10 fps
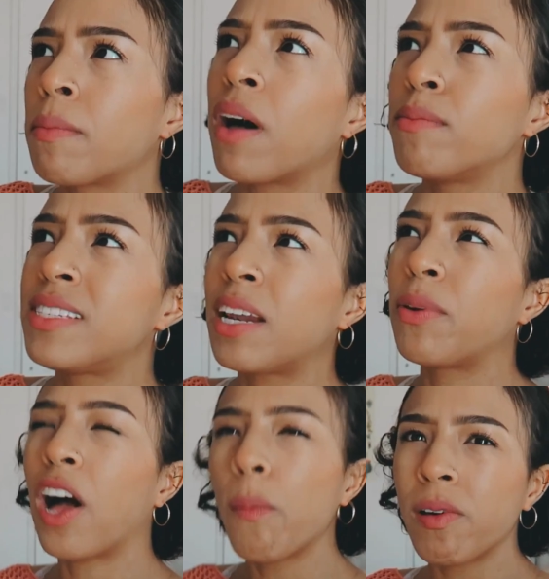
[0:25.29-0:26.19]
My mom said it
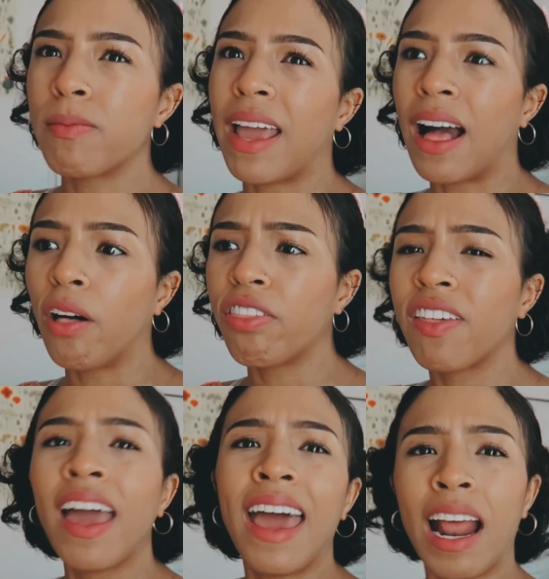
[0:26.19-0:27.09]
would help with my
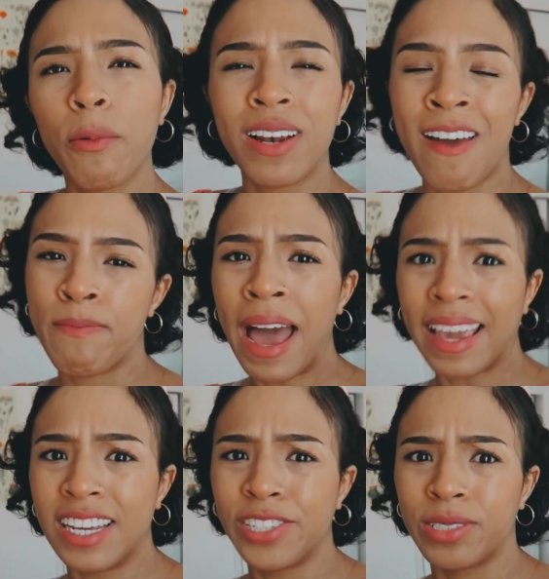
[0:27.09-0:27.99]
health and I wouldn't have
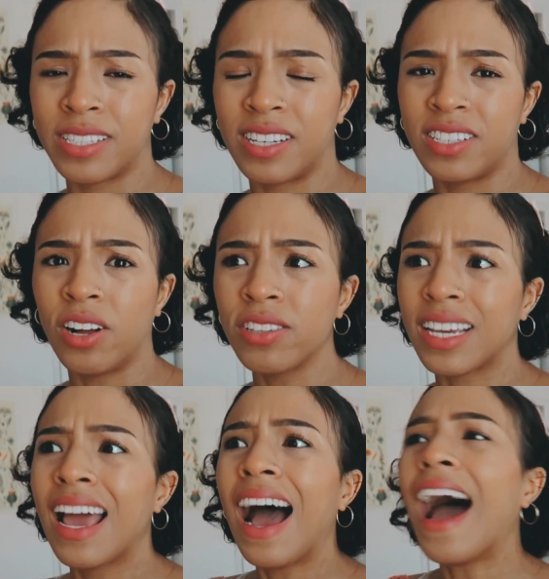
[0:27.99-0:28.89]
back issues as an
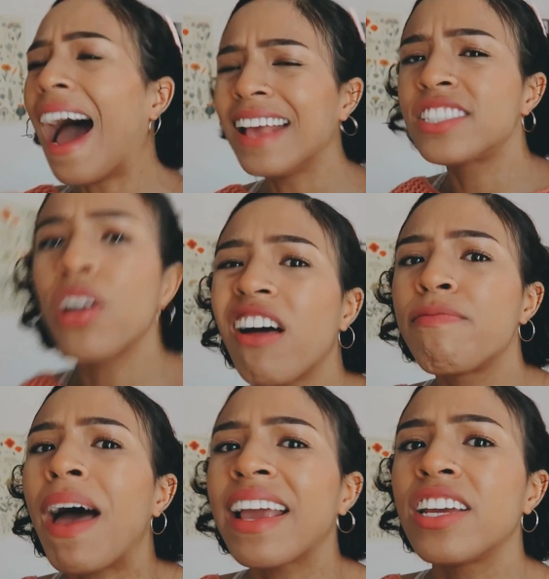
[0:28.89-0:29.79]
adult. I still
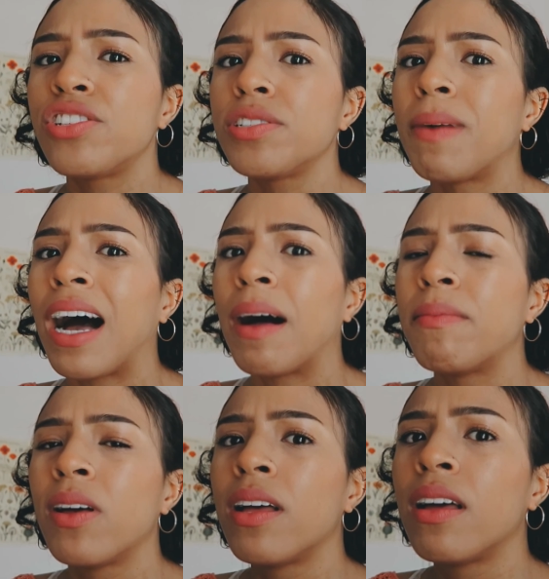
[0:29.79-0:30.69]
have back issues,
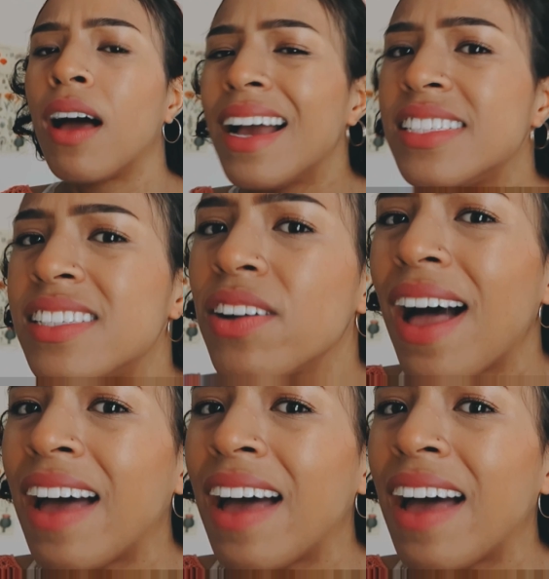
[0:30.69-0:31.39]
Mom. I still